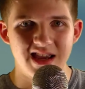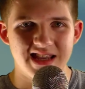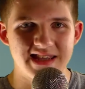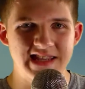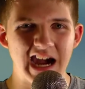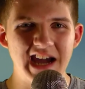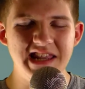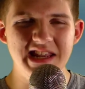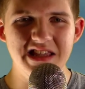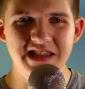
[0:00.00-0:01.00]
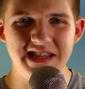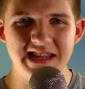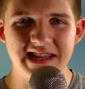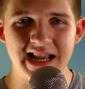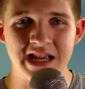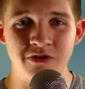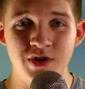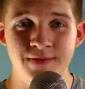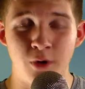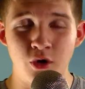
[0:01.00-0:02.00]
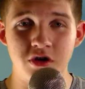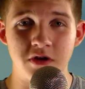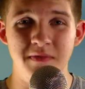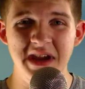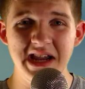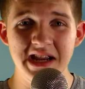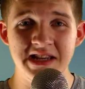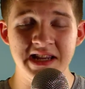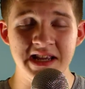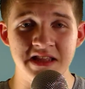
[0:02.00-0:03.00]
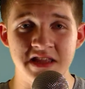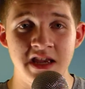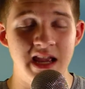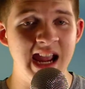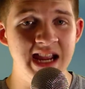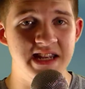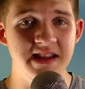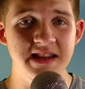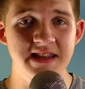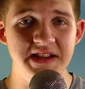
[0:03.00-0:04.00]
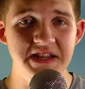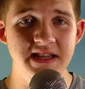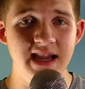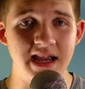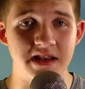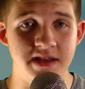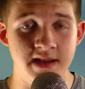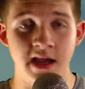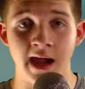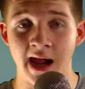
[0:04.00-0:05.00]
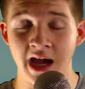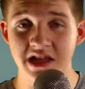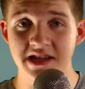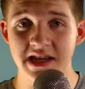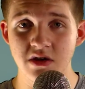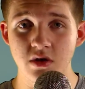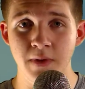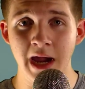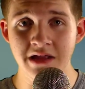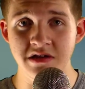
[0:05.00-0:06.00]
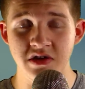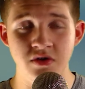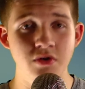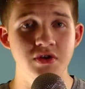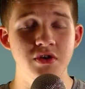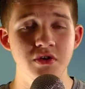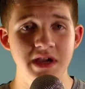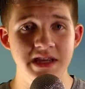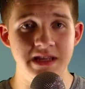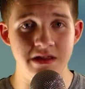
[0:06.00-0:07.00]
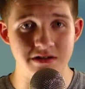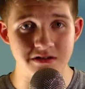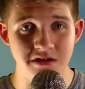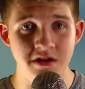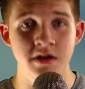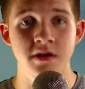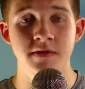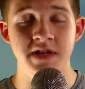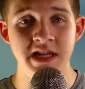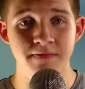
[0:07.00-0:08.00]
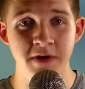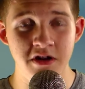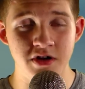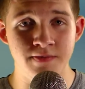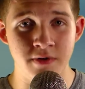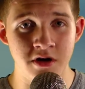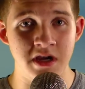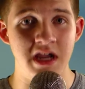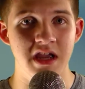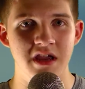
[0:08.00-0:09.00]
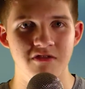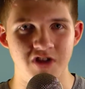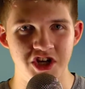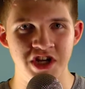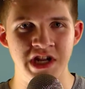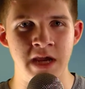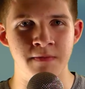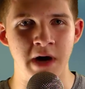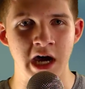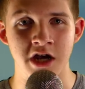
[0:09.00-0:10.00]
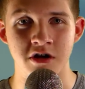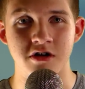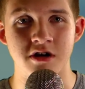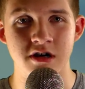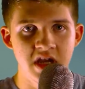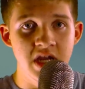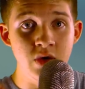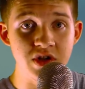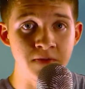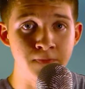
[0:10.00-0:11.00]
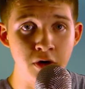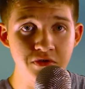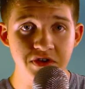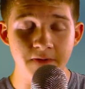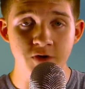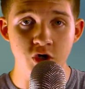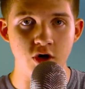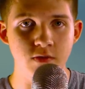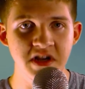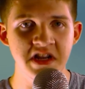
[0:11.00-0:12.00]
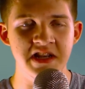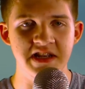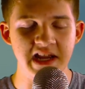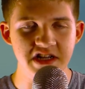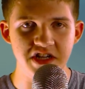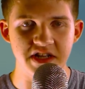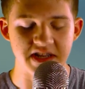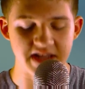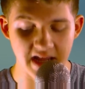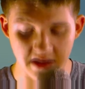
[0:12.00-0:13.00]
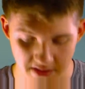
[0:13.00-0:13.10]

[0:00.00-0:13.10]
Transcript: Tsar Nicholas II was born on May 18, 1868 at Alexander Palace Tsarskoye Selo, St. Petersburg, Russian Empire. He was composed of German and Danish descent.